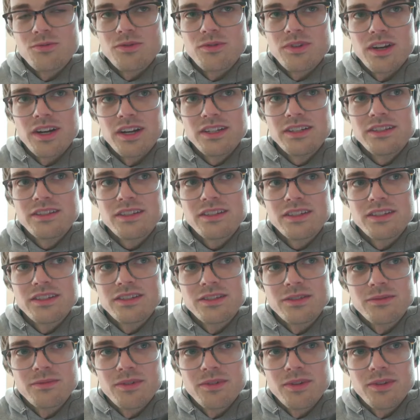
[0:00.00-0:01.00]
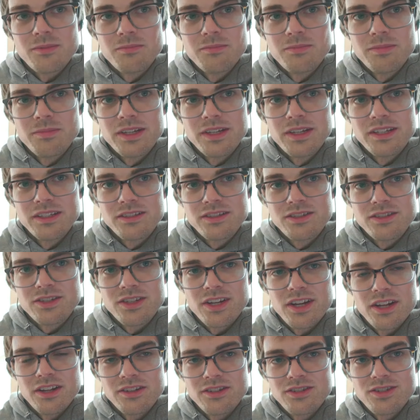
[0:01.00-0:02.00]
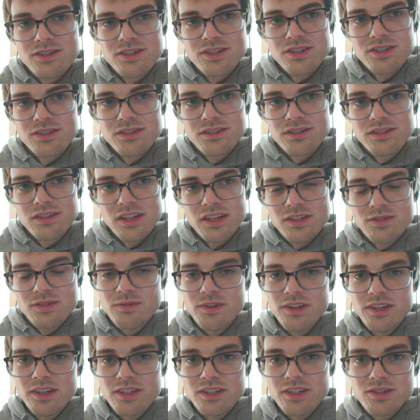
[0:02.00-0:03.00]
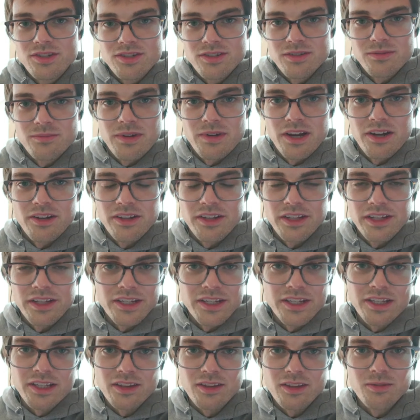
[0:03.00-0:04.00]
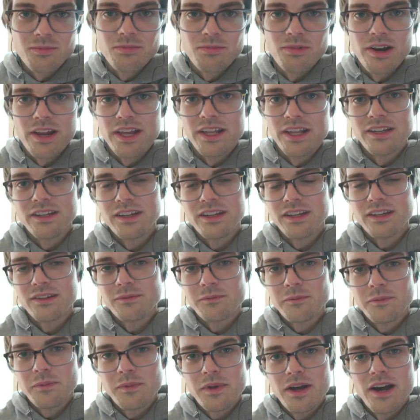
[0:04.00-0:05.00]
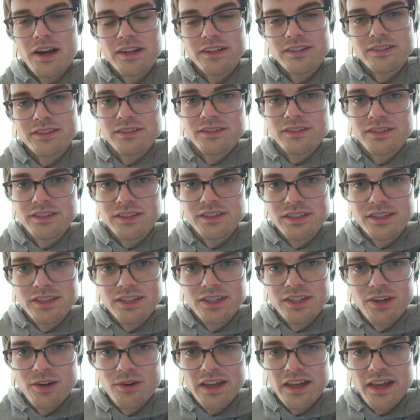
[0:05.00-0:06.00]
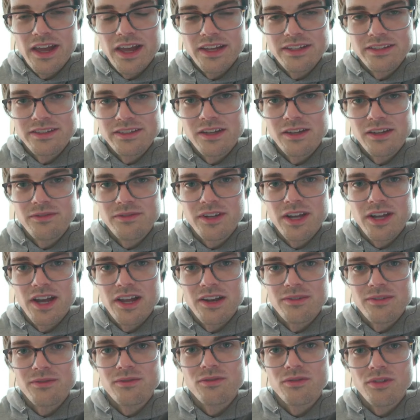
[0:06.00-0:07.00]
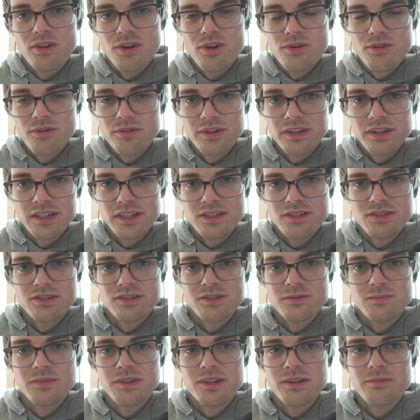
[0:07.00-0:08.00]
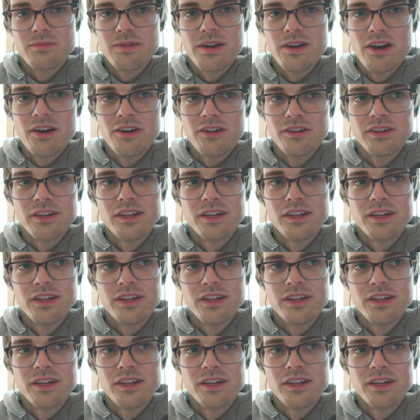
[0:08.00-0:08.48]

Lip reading: I'd say some of the biggest challenges, it's really just about like the branding, honestly. As I've kind of grown, it's just been about